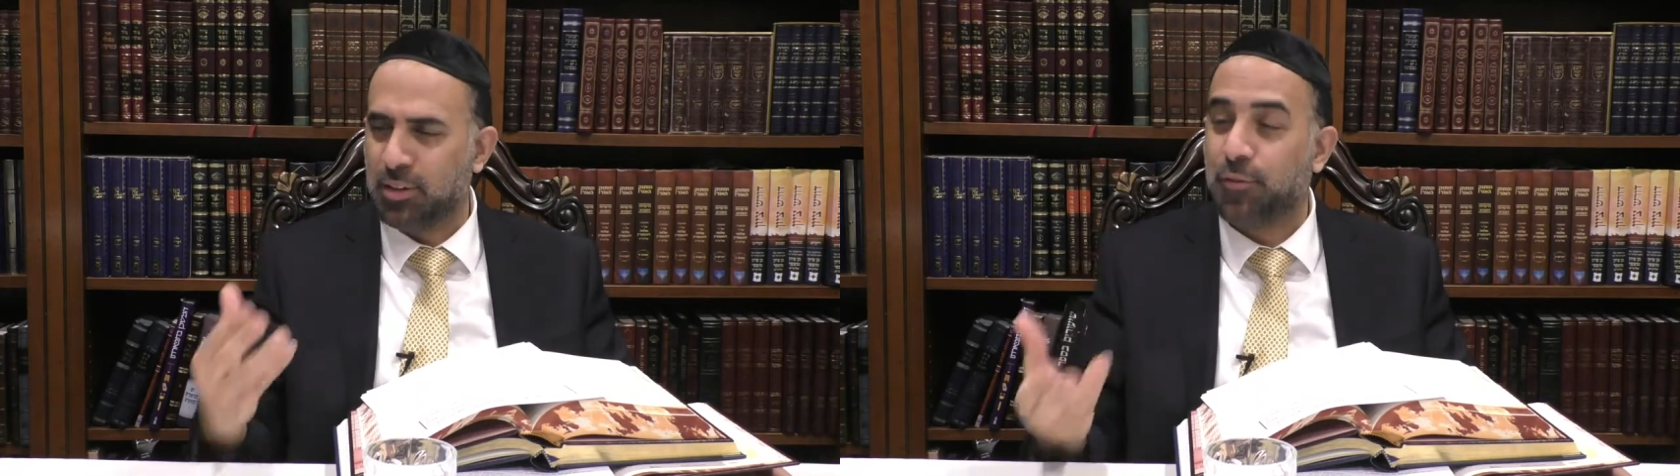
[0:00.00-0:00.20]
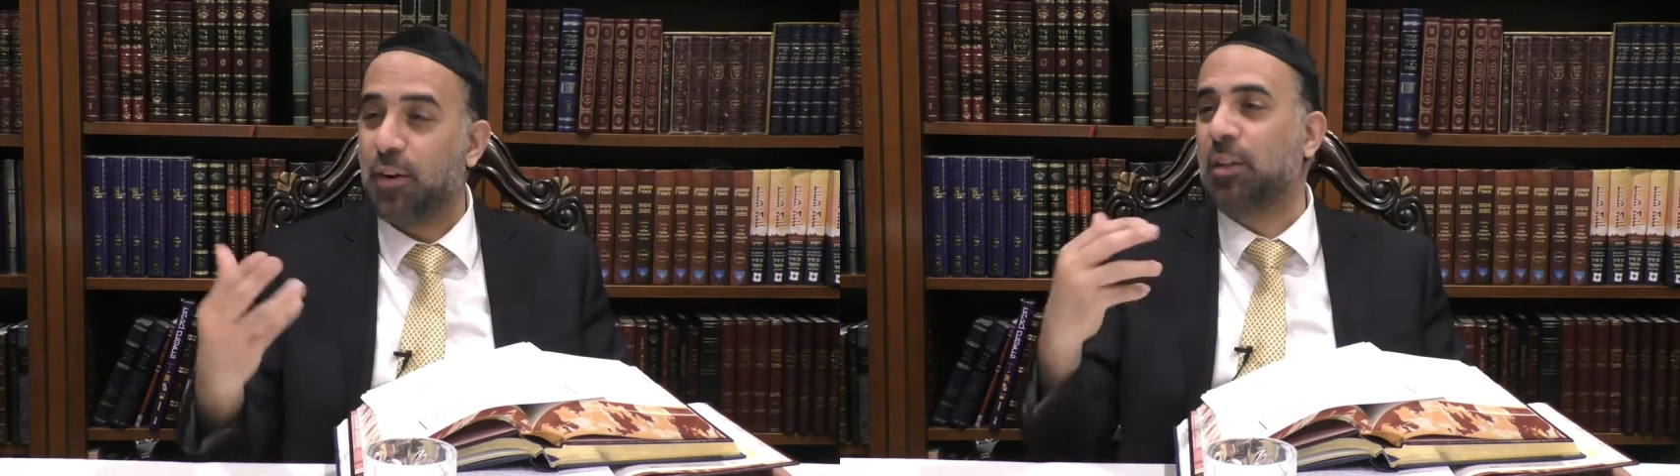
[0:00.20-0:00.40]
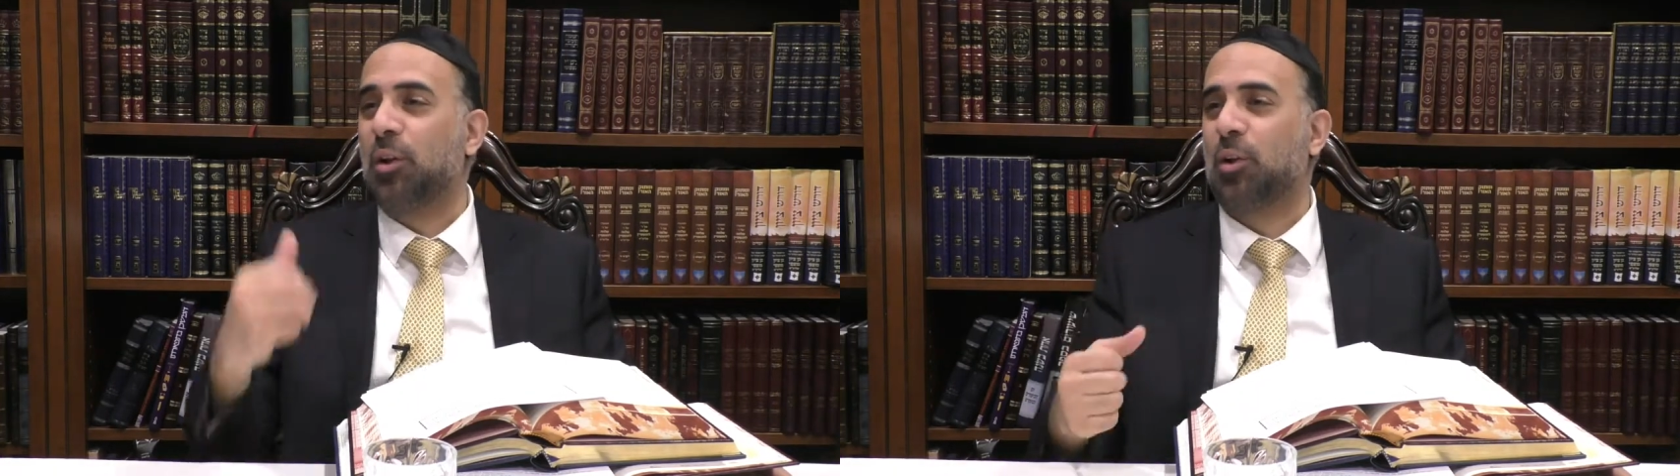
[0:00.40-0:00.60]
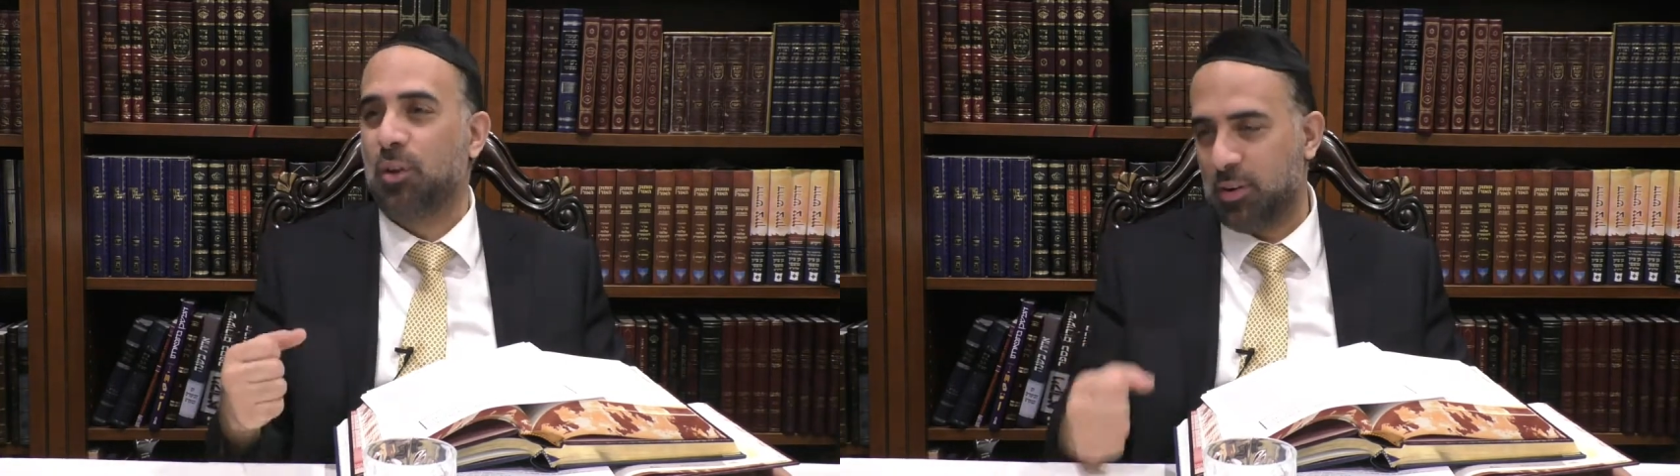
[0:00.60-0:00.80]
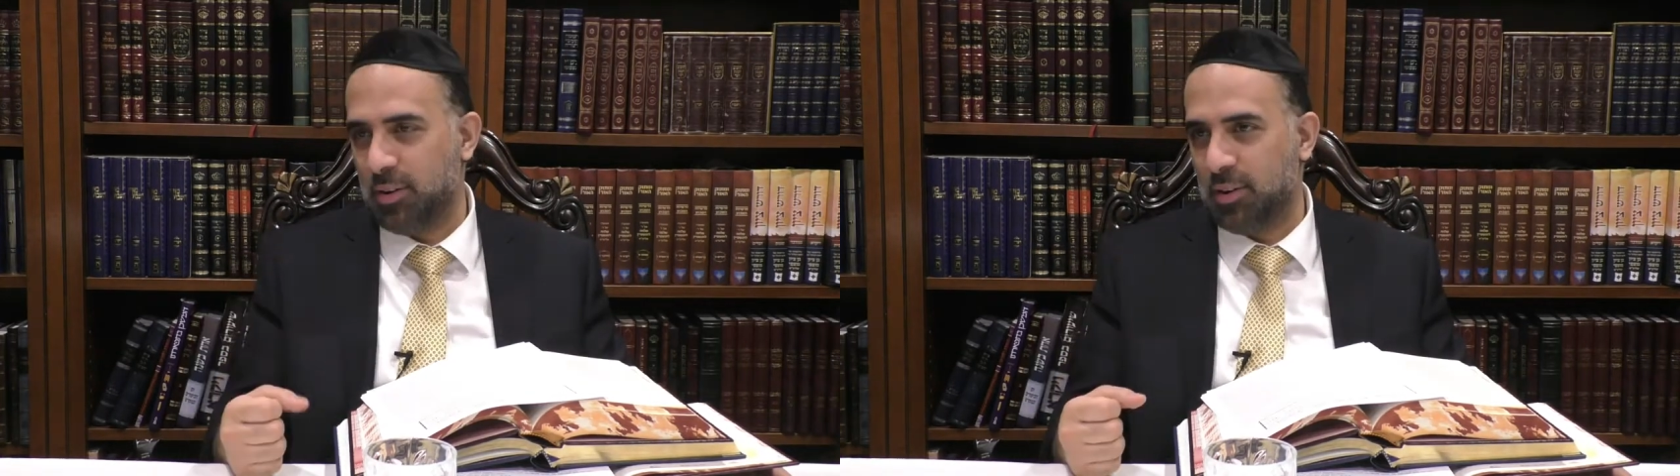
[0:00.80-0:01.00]

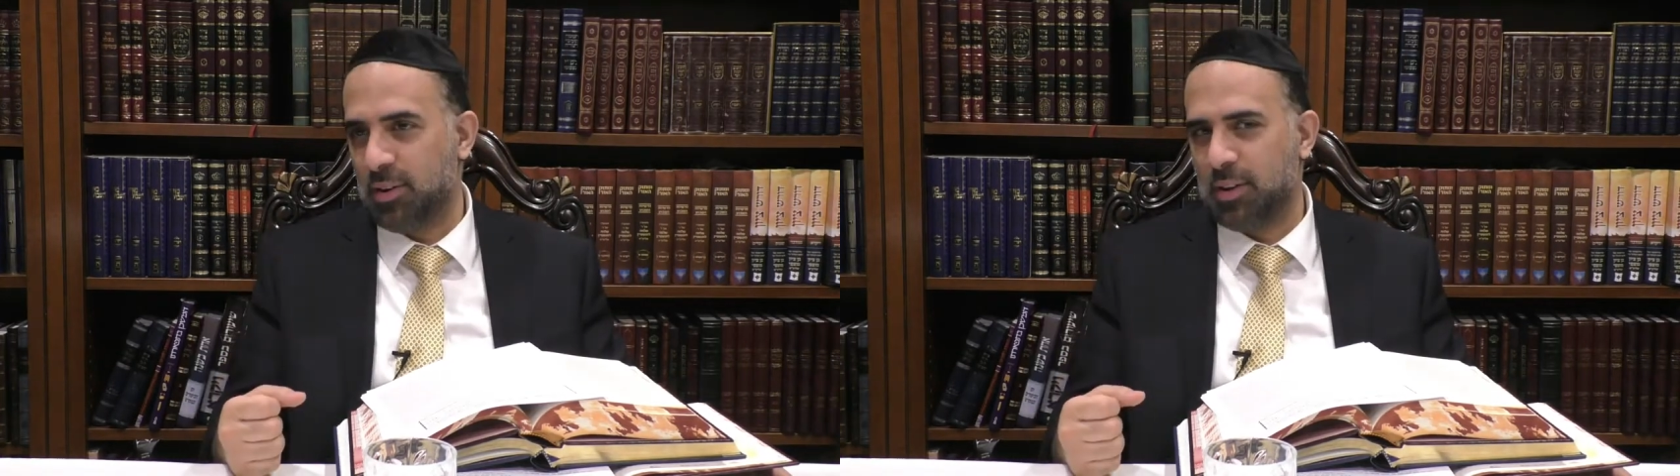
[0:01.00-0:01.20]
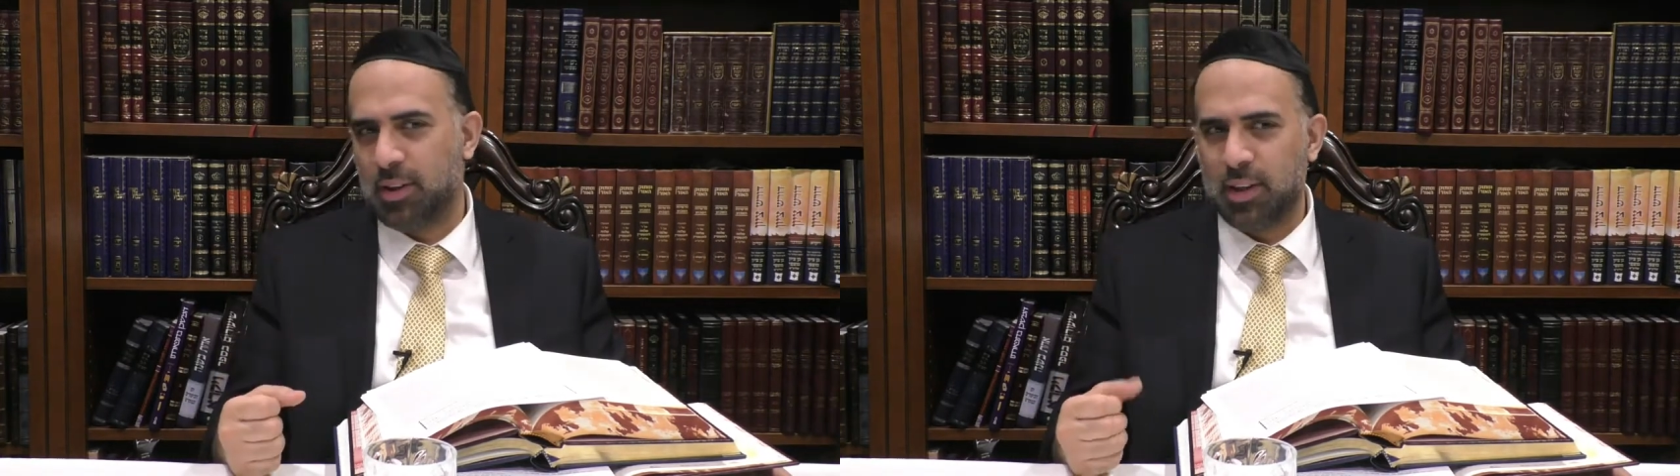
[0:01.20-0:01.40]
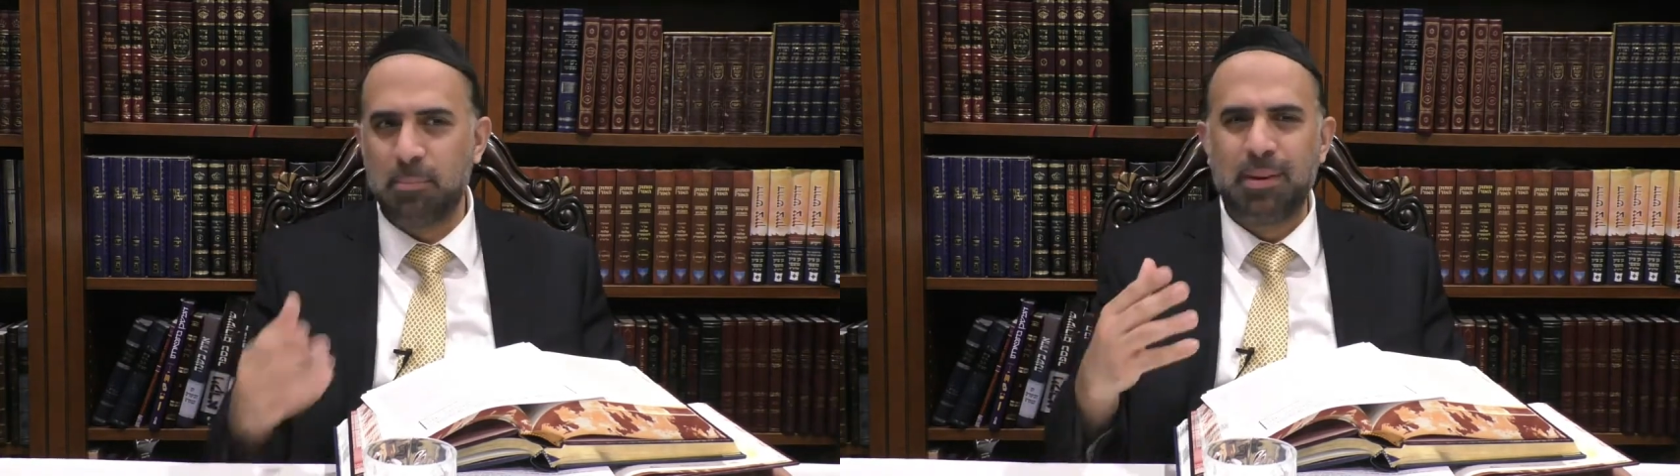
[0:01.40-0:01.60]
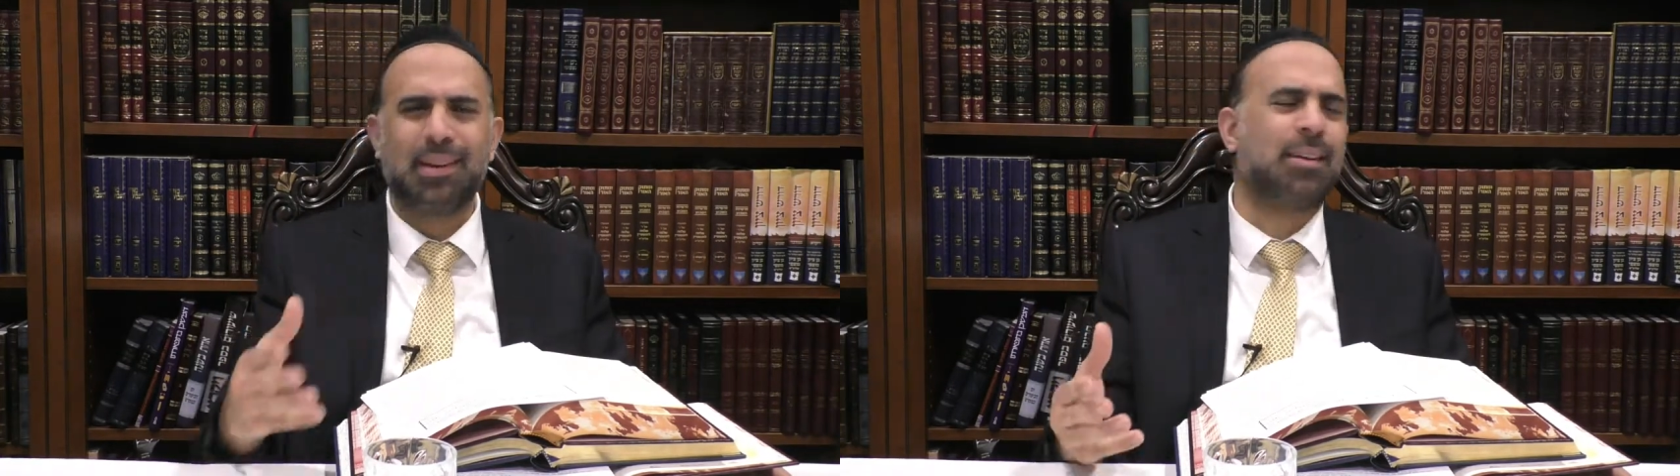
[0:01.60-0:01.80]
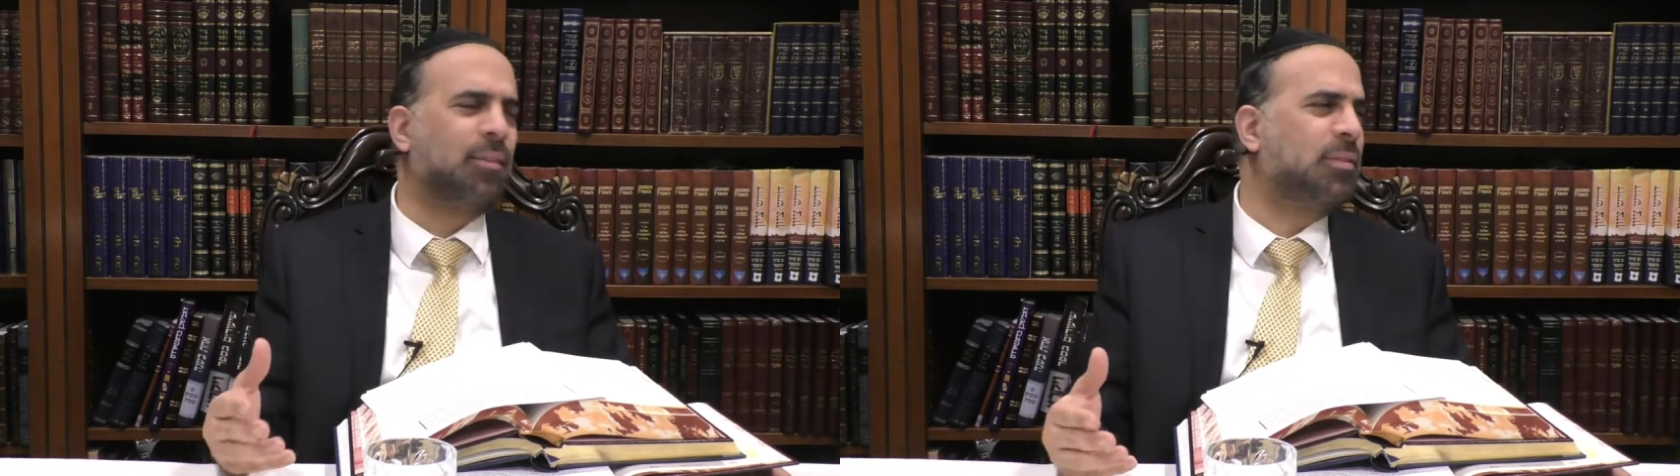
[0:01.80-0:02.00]
father-in-law, he
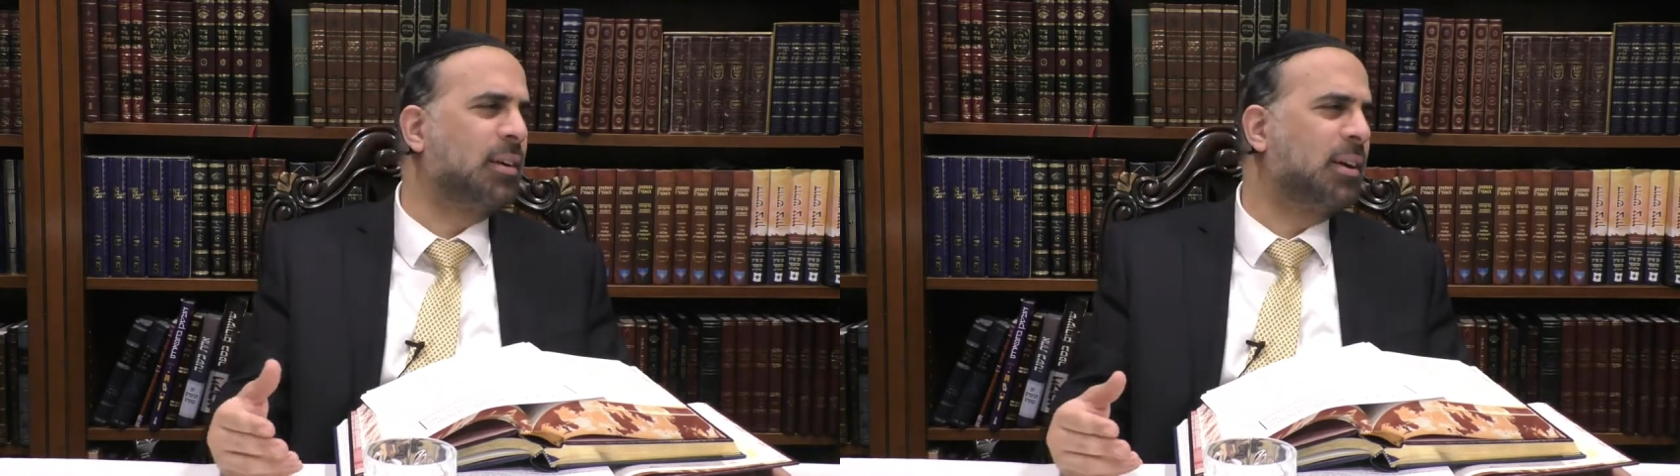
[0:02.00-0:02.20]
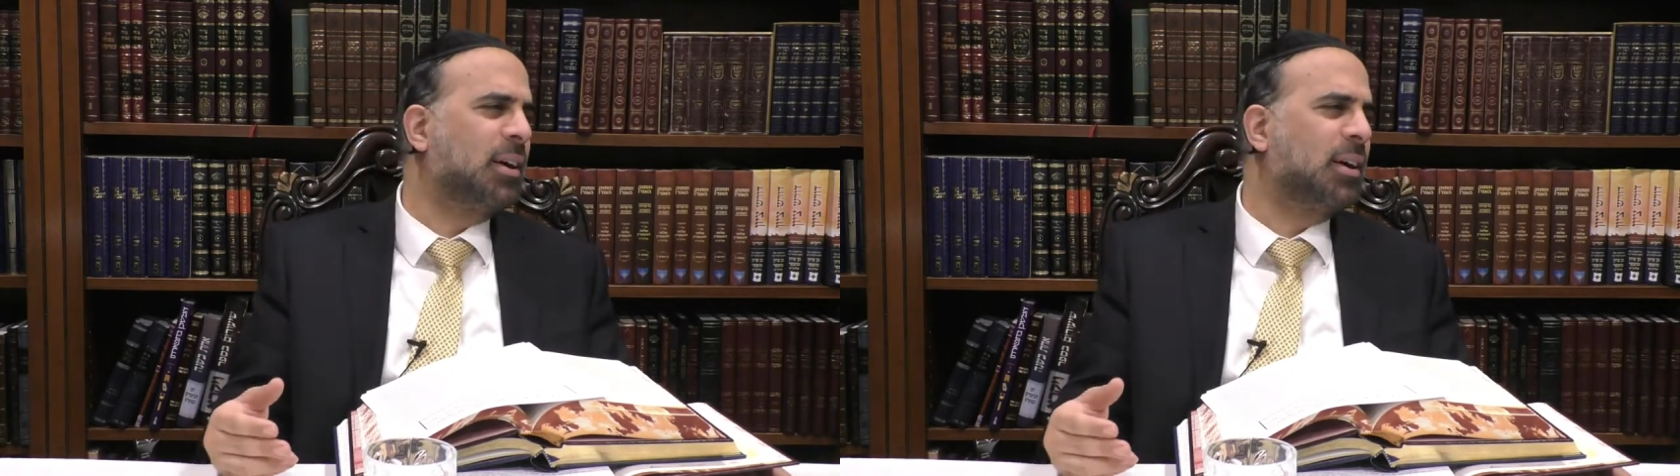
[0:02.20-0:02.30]
believed